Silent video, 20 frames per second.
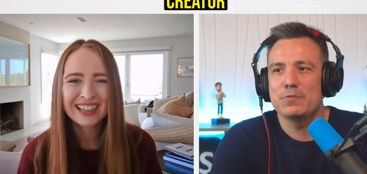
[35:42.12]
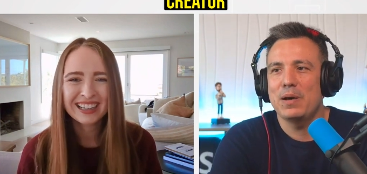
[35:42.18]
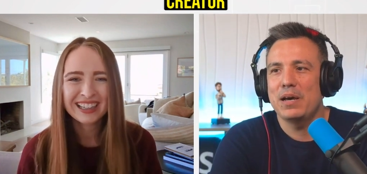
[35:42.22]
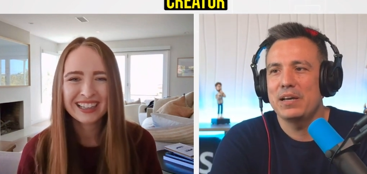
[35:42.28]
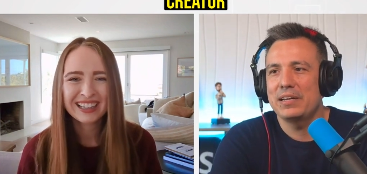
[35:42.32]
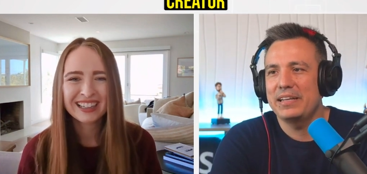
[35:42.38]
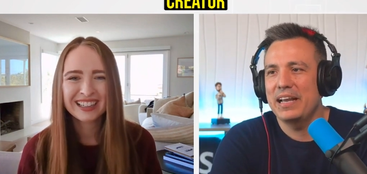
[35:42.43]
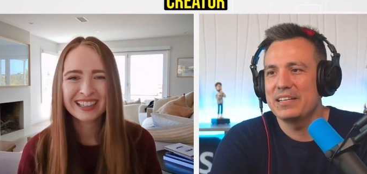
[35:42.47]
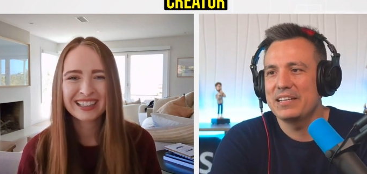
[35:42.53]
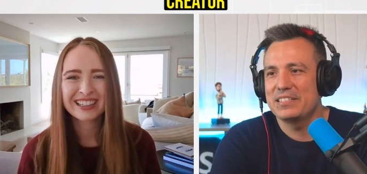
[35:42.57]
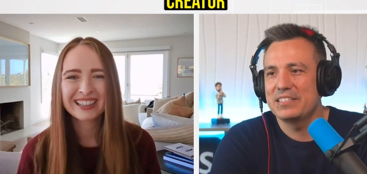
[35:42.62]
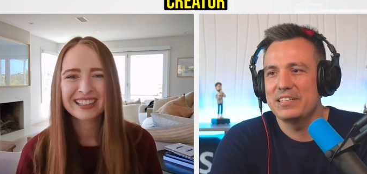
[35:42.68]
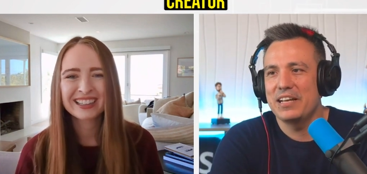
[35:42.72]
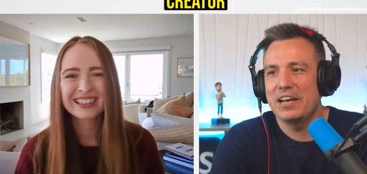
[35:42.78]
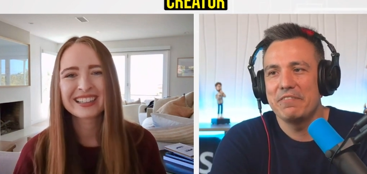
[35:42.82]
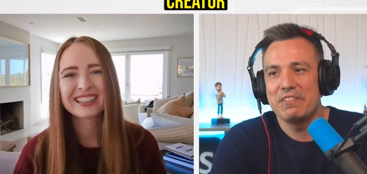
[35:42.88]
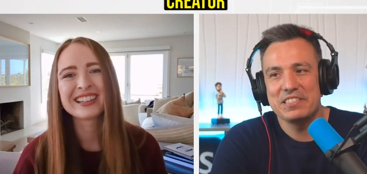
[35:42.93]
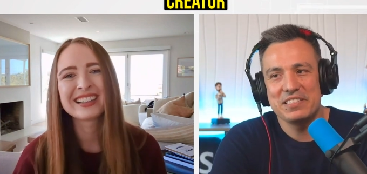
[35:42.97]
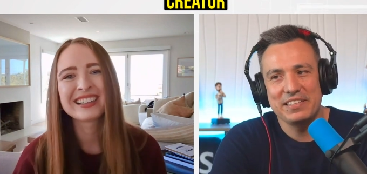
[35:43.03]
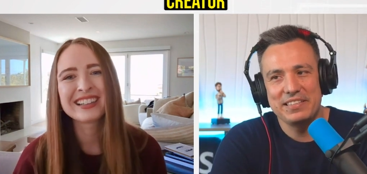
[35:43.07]
Speaker 1: this podcast is
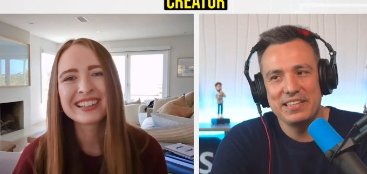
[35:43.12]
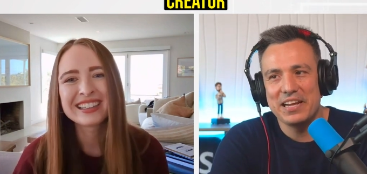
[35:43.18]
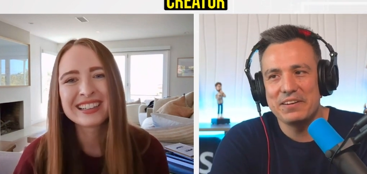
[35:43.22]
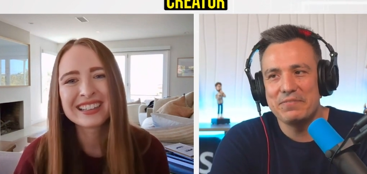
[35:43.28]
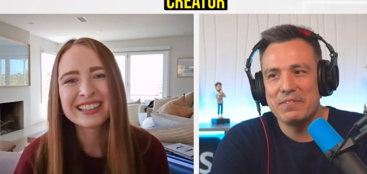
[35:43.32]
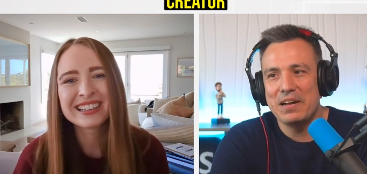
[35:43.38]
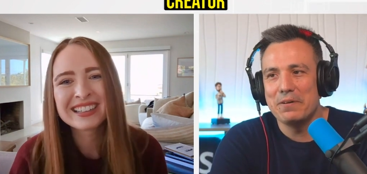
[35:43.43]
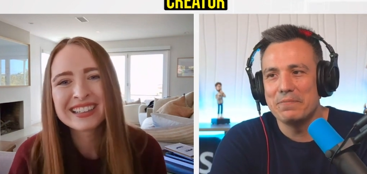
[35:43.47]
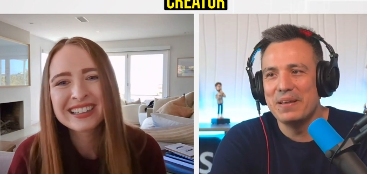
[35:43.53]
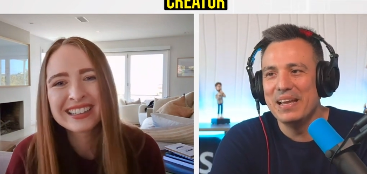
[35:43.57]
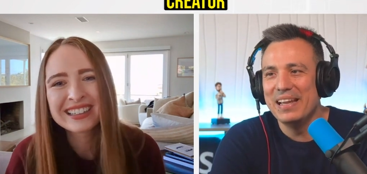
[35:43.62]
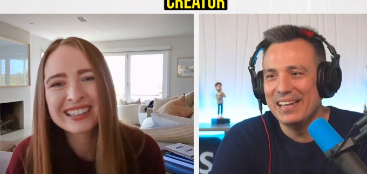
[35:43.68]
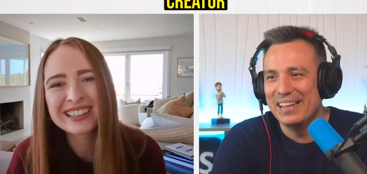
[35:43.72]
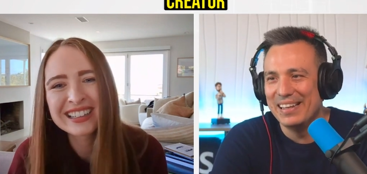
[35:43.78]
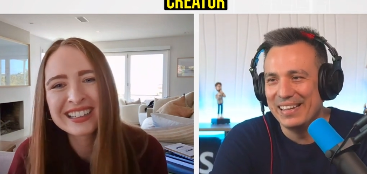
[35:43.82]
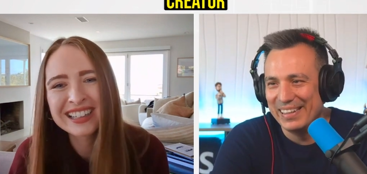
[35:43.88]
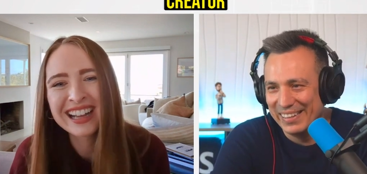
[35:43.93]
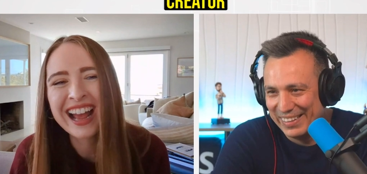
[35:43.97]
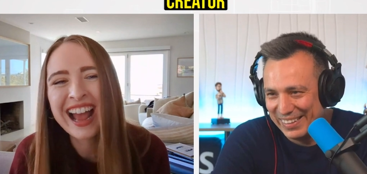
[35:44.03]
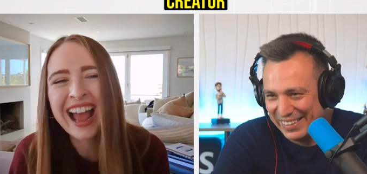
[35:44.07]
obviously not about me.
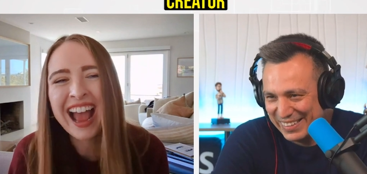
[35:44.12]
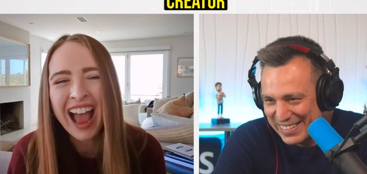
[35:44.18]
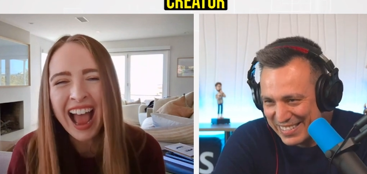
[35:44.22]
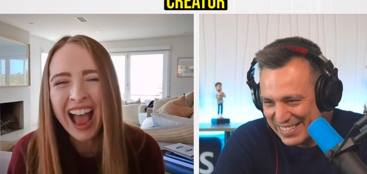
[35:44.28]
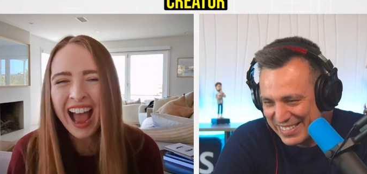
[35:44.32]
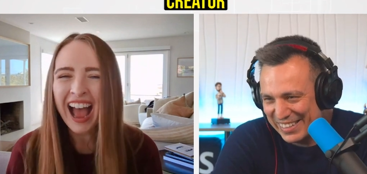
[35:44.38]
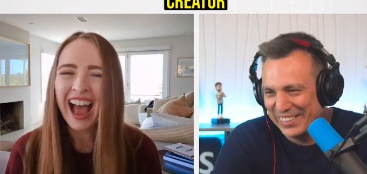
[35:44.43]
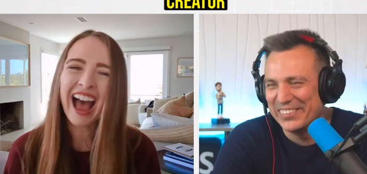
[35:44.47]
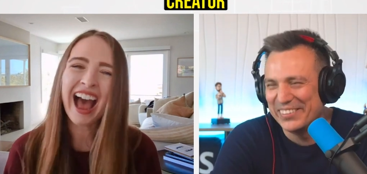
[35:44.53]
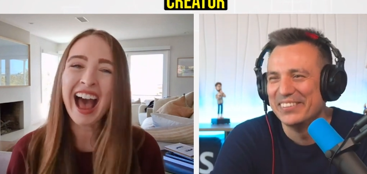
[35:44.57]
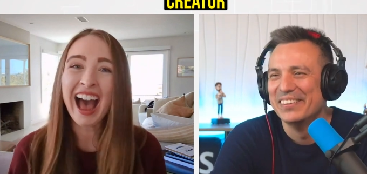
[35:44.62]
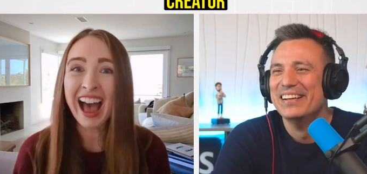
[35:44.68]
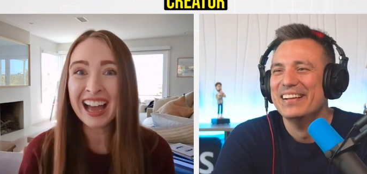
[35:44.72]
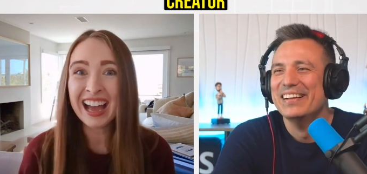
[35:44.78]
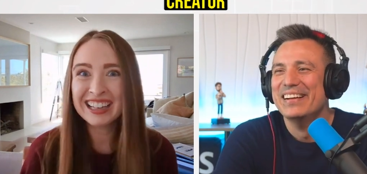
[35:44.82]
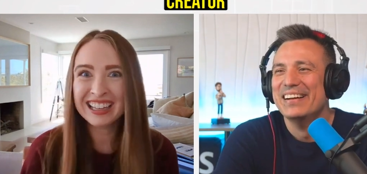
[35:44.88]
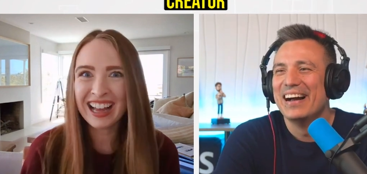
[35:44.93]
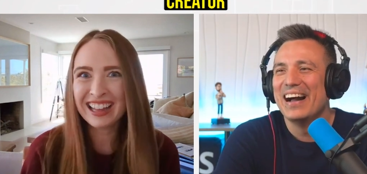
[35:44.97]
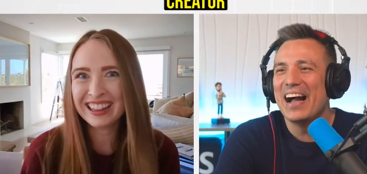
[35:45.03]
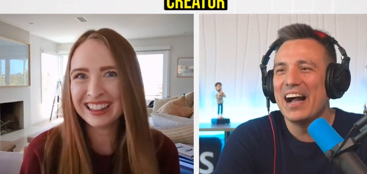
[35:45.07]
So
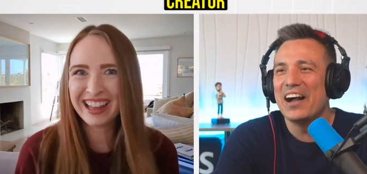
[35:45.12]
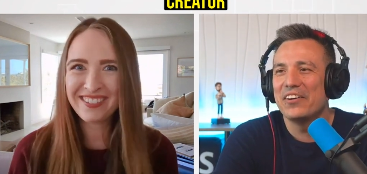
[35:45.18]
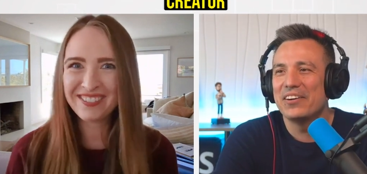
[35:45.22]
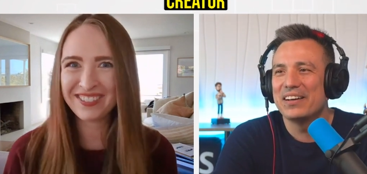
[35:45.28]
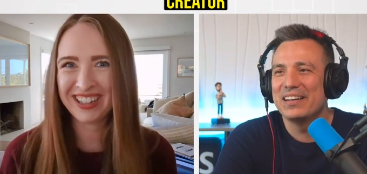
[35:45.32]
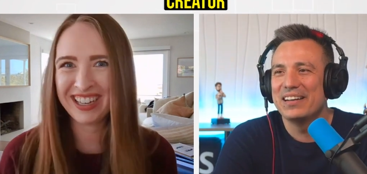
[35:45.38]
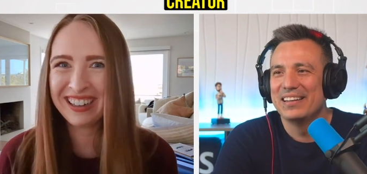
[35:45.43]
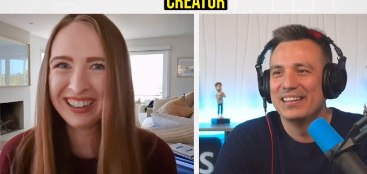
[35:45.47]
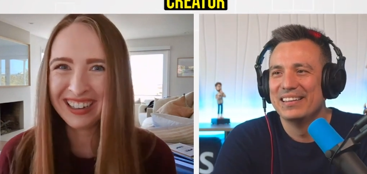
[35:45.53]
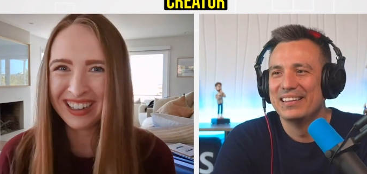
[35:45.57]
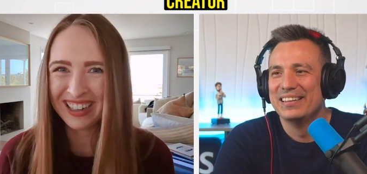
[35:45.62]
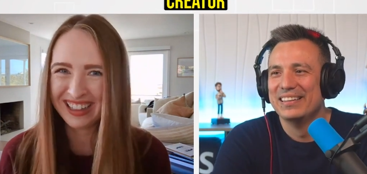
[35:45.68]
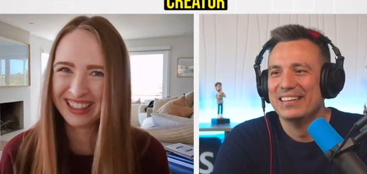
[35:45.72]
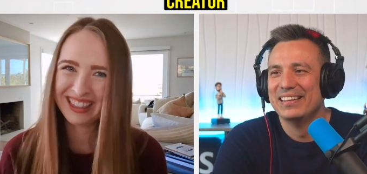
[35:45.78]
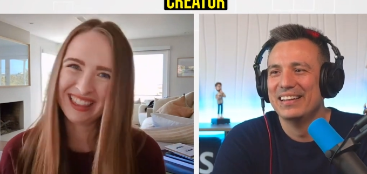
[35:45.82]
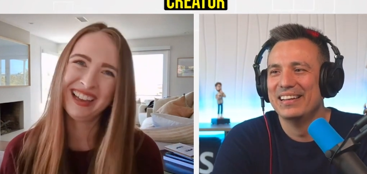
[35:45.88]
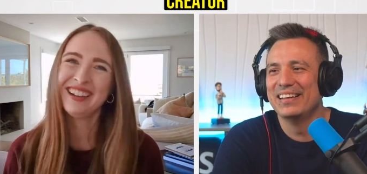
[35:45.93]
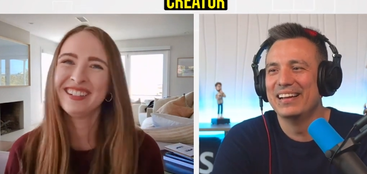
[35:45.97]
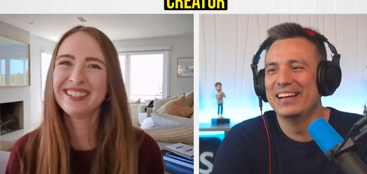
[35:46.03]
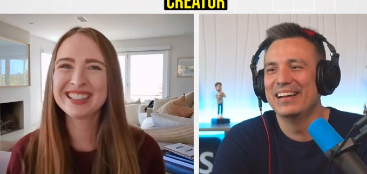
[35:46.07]
Speaker 2: I love hearing
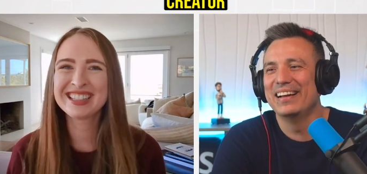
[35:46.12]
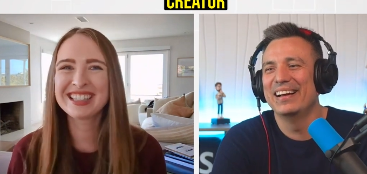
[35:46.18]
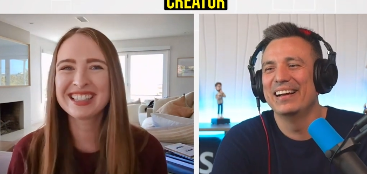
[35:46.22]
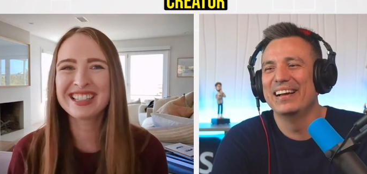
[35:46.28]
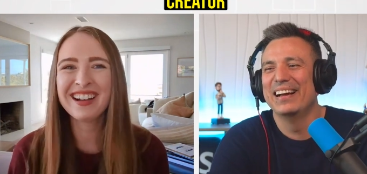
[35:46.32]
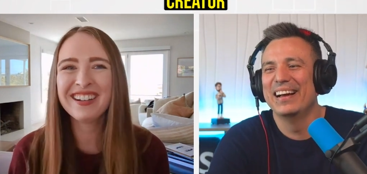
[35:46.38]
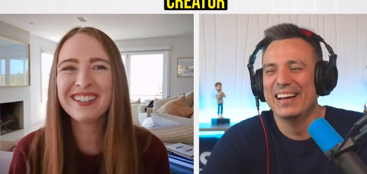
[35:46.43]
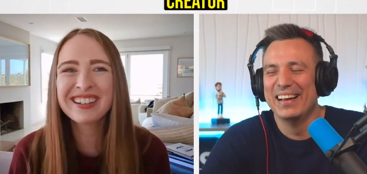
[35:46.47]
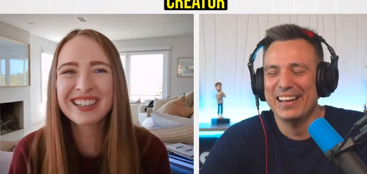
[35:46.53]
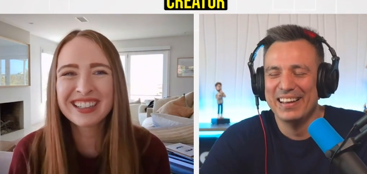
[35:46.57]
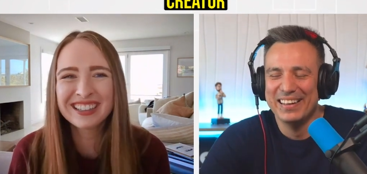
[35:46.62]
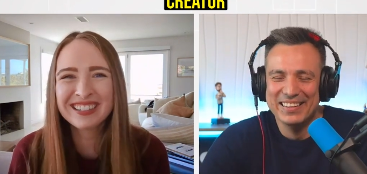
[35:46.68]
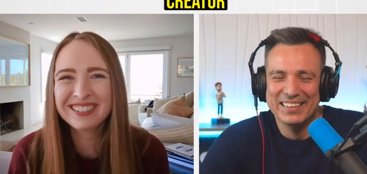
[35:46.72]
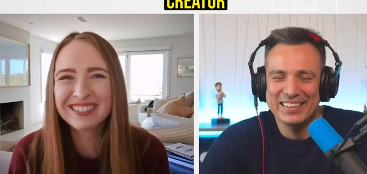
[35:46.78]
it, though. It's so